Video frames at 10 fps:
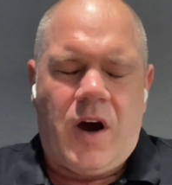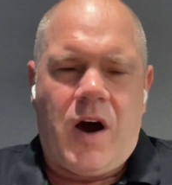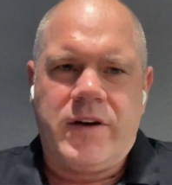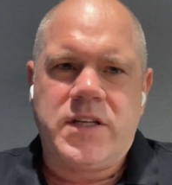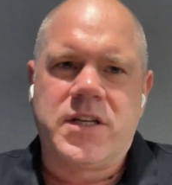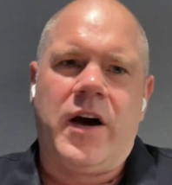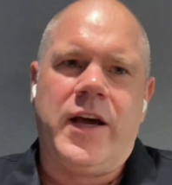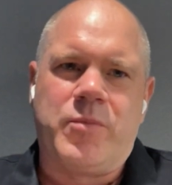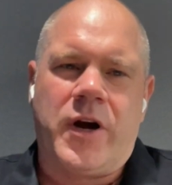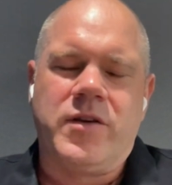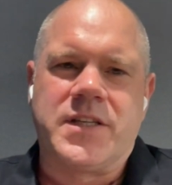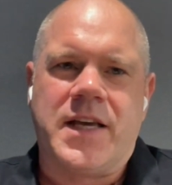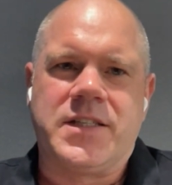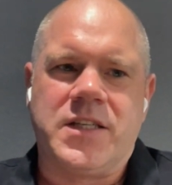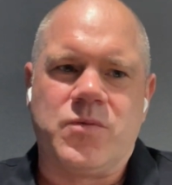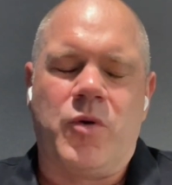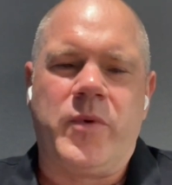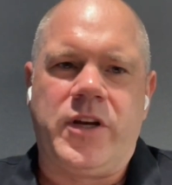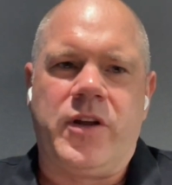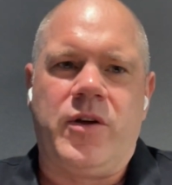our entire processes, what
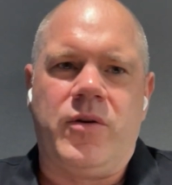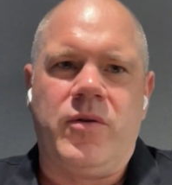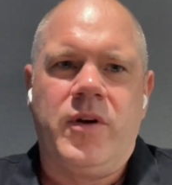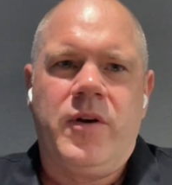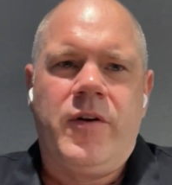we do,